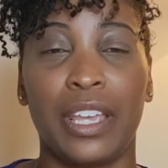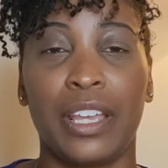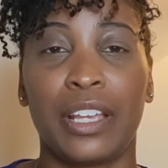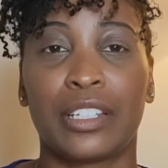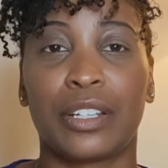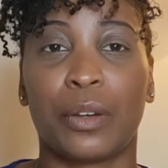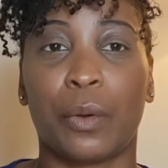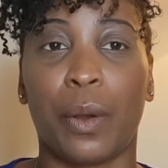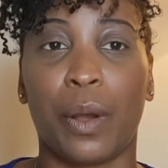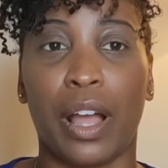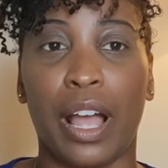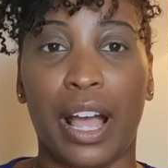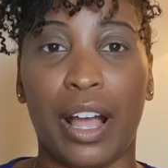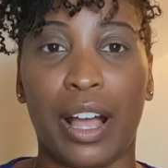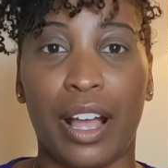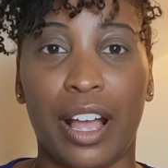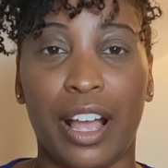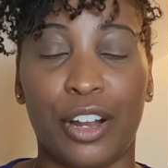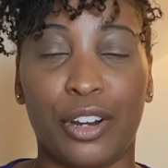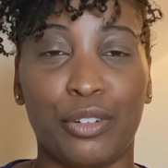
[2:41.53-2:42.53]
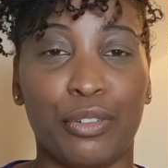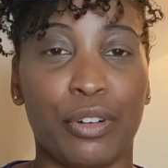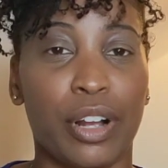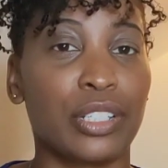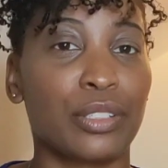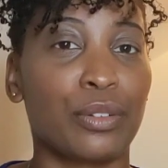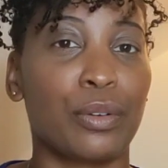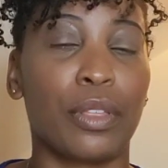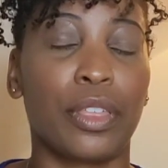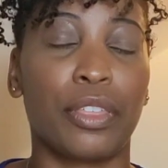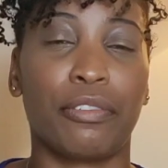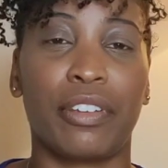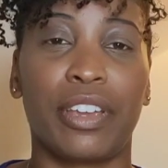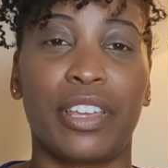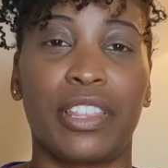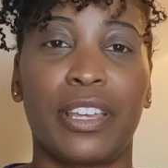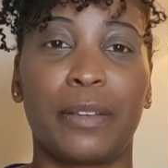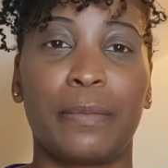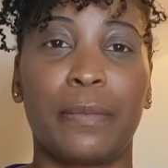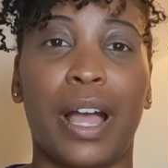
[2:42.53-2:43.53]
So across all 3 of
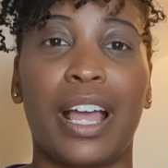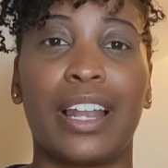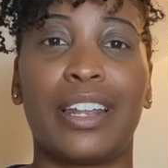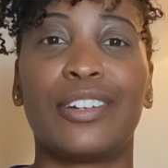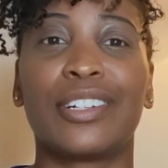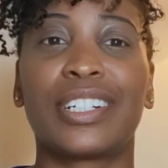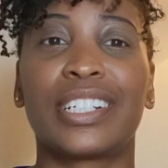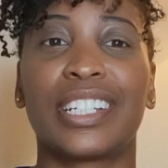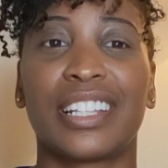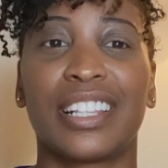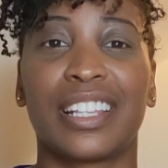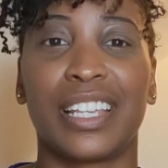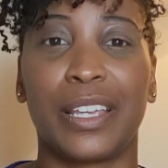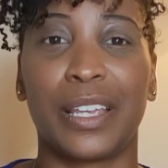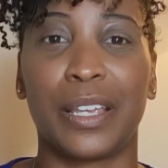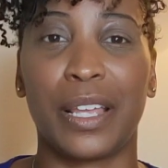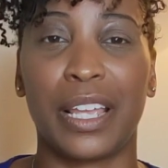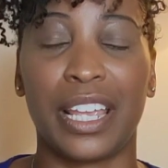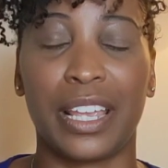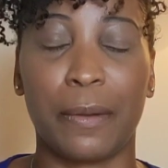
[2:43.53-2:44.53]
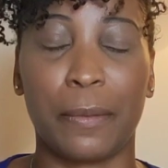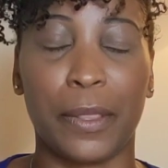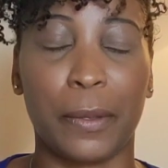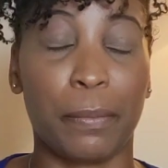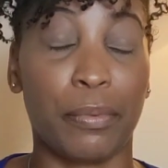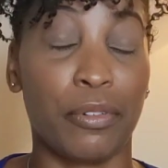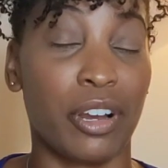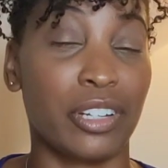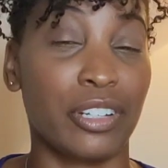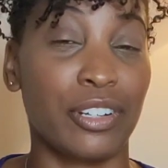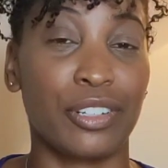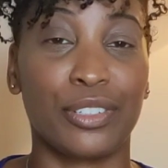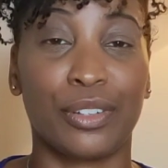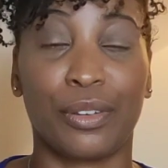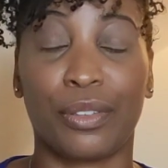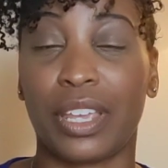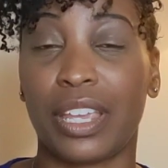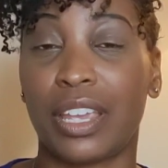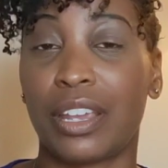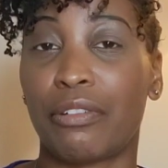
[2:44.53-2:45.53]
them, I looked at the products or
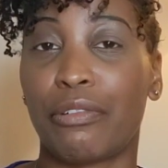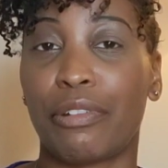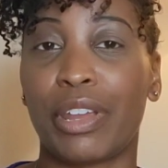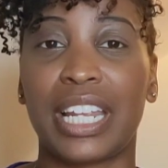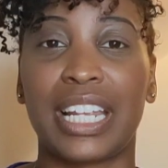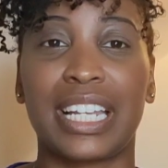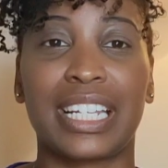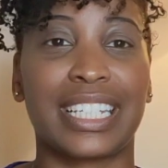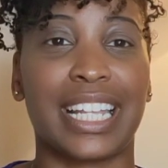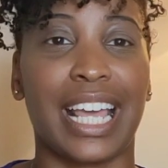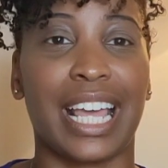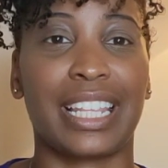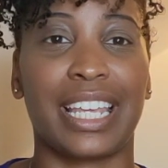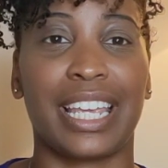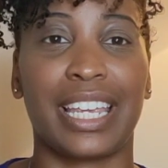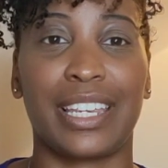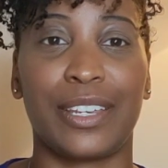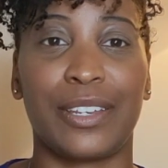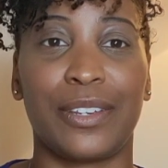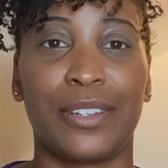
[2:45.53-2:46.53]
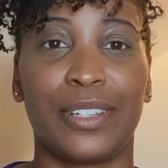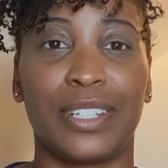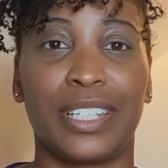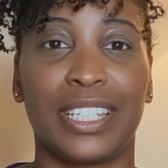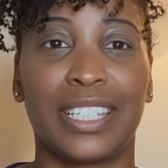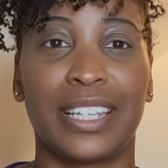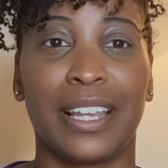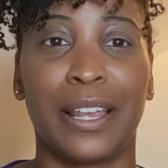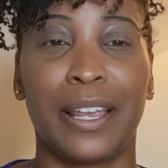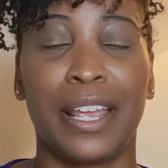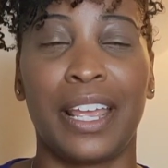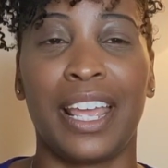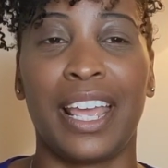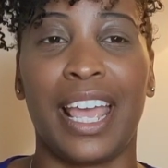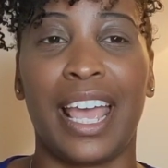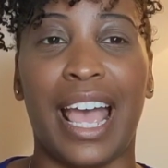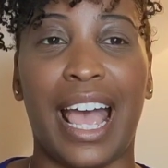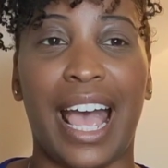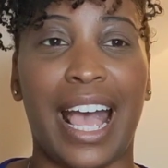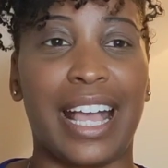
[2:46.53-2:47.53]
the ingredients that they use,
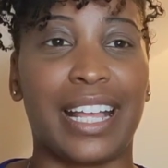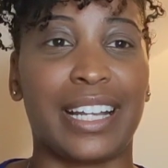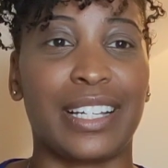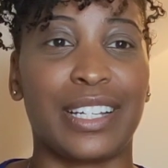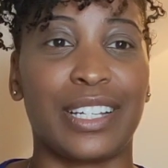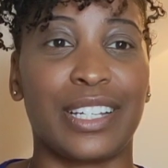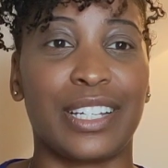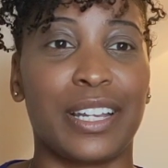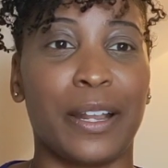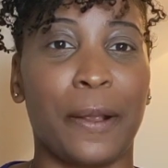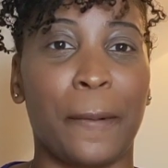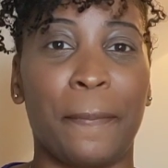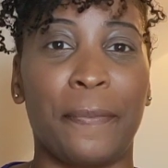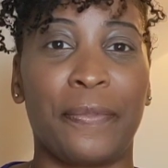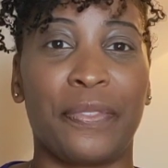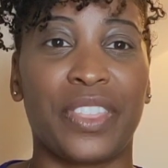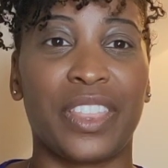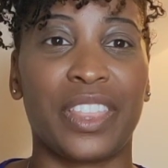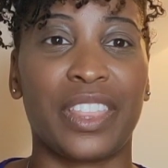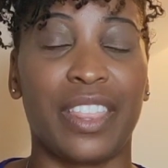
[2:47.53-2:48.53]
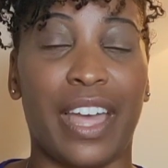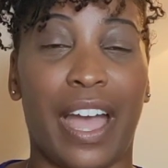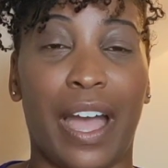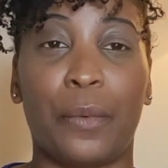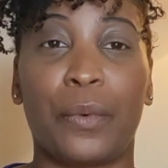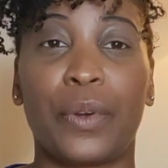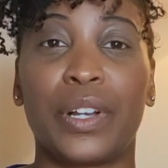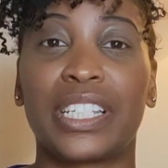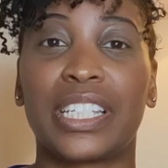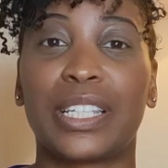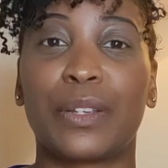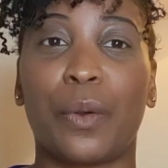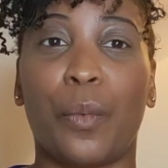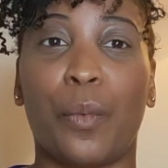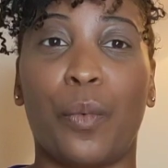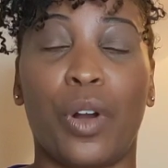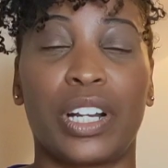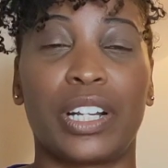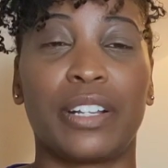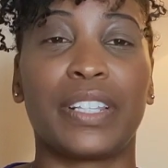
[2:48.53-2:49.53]
and that was
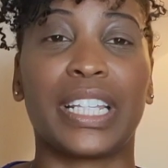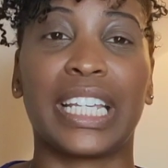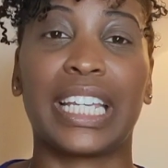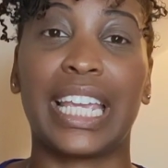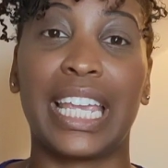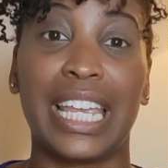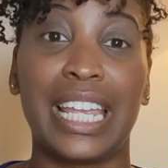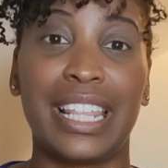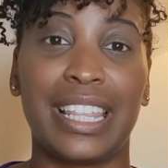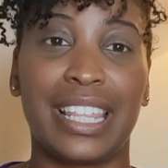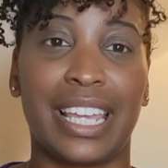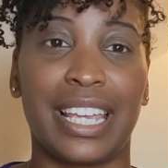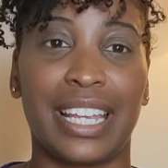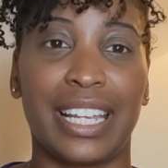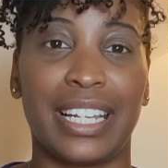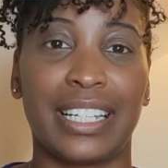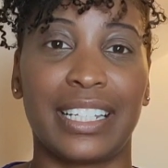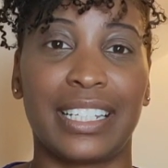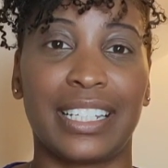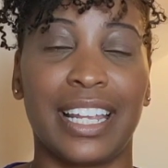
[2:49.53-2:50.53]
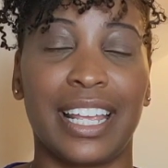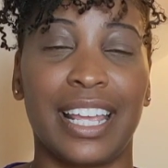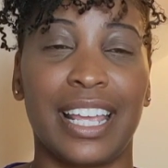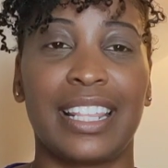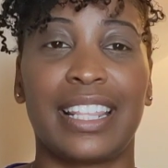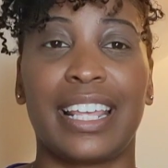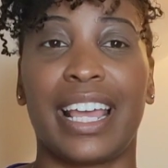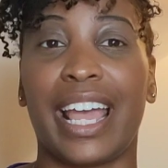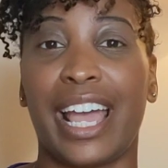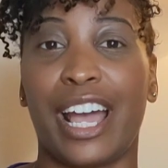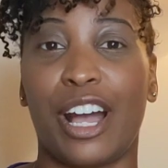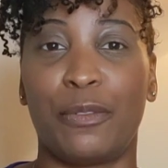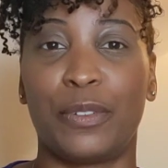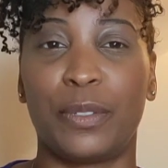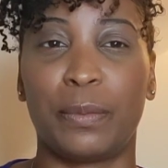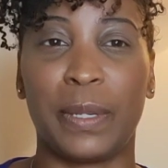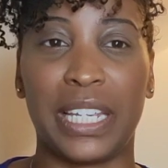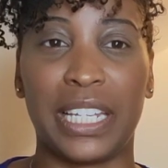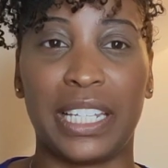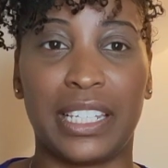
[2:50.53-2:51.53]
one of the key things that helped
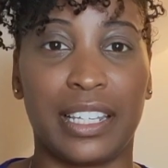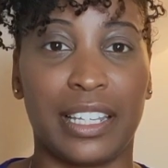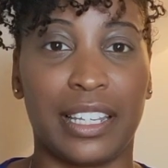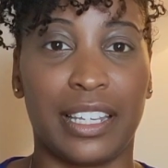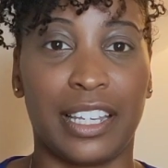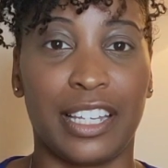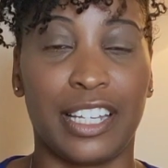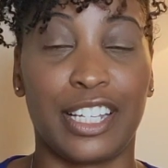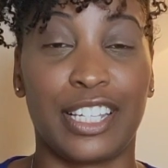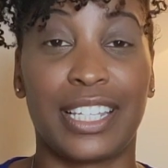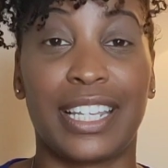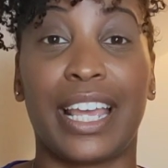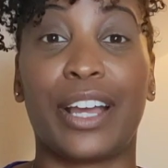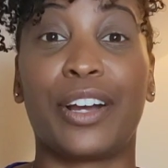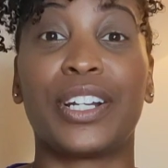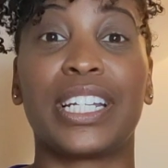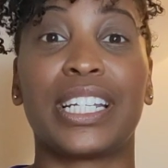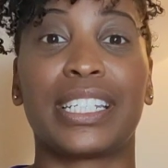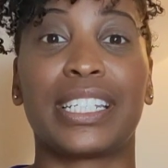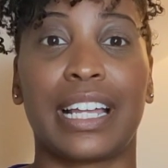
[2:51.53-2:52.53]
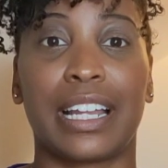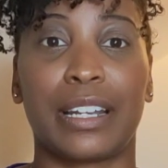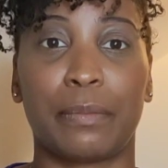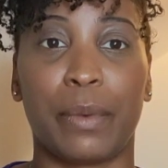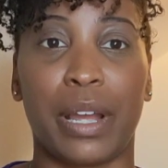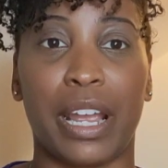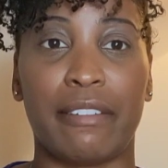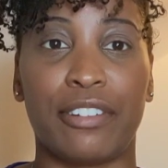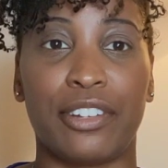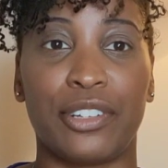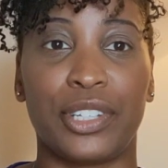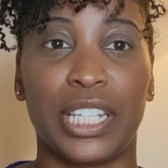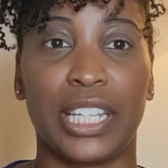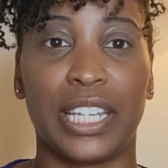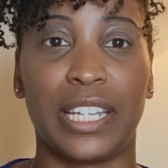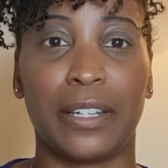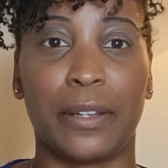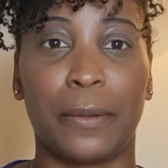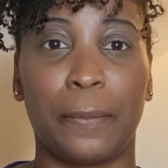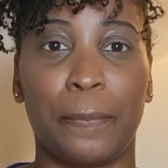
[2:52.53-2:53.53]
me to understand my
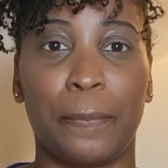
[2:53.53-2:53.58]
routine.